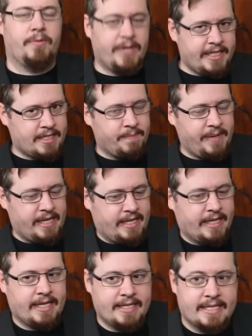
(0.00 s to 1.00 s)
The reason
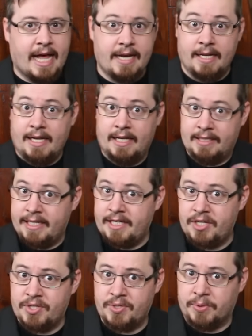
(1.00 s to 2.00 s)
being is that
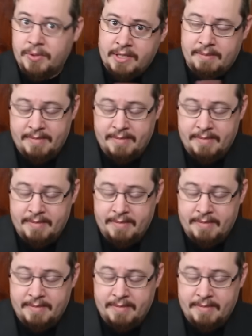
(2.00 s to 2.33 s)
Alita's sword,